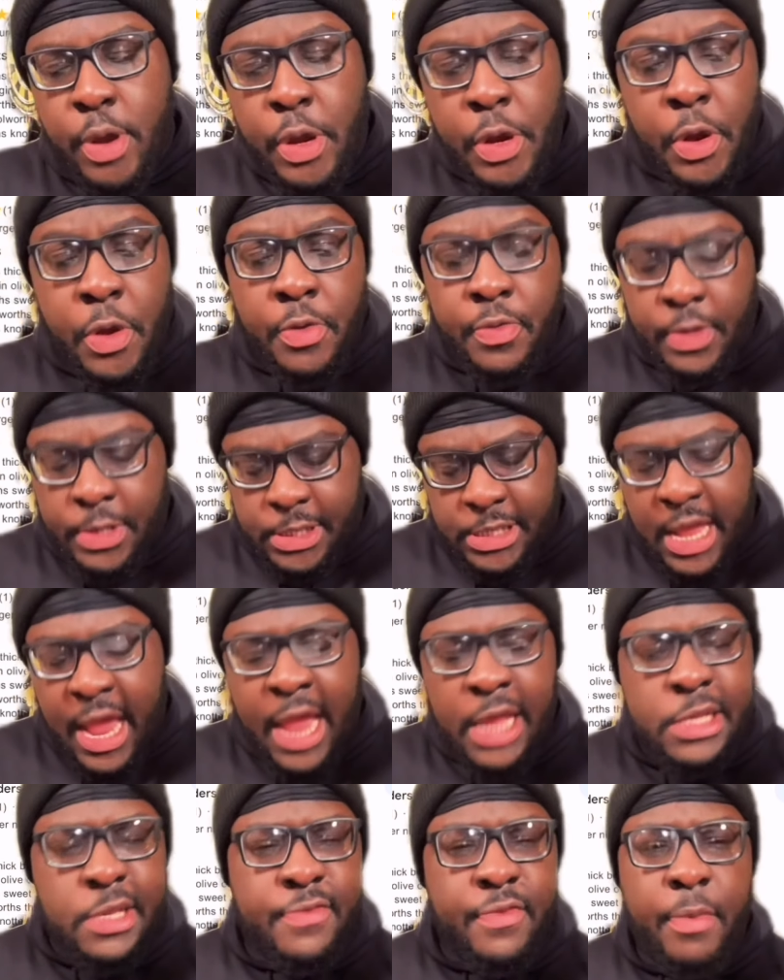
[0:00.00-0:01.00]
burger the
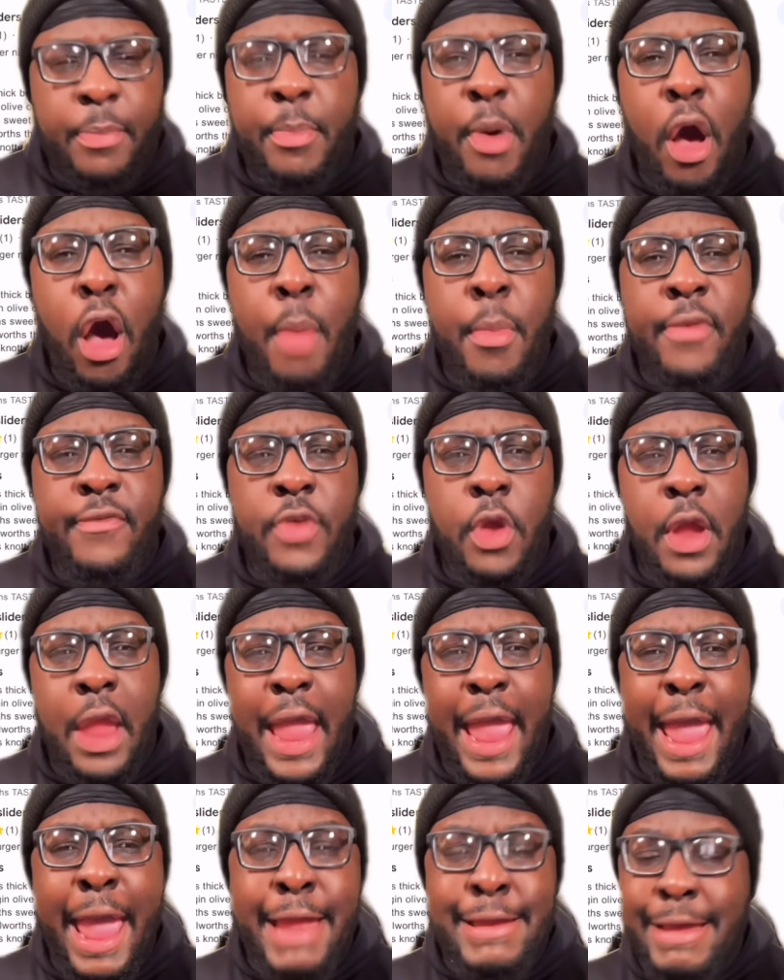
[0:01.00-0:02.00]
size of the palm of your
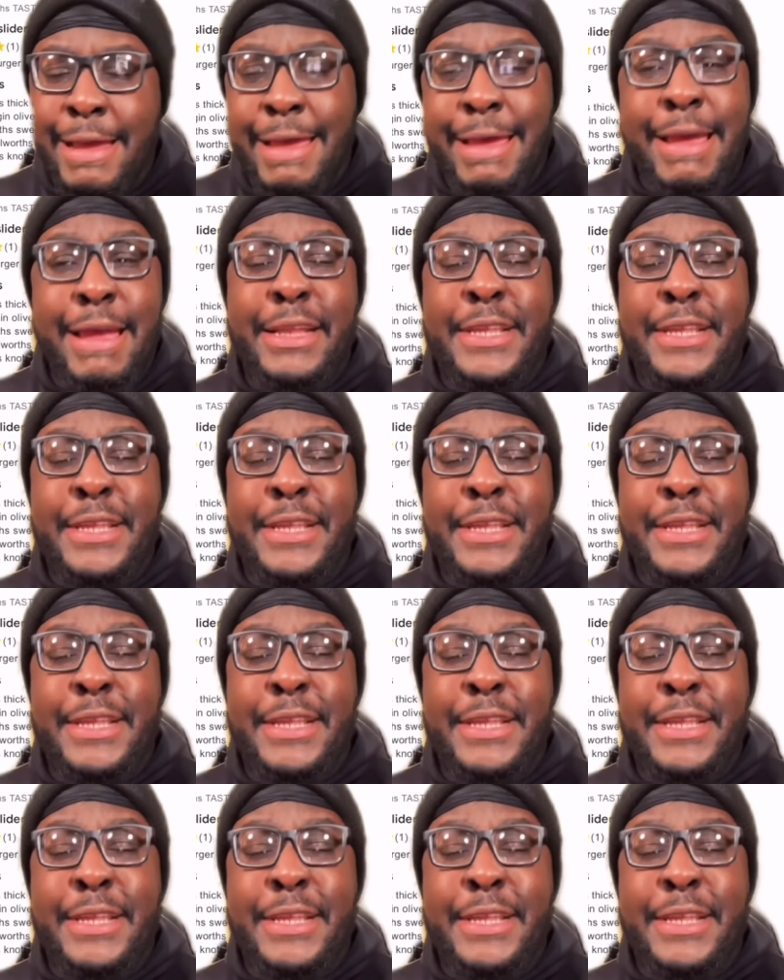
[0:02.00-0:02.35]
hand?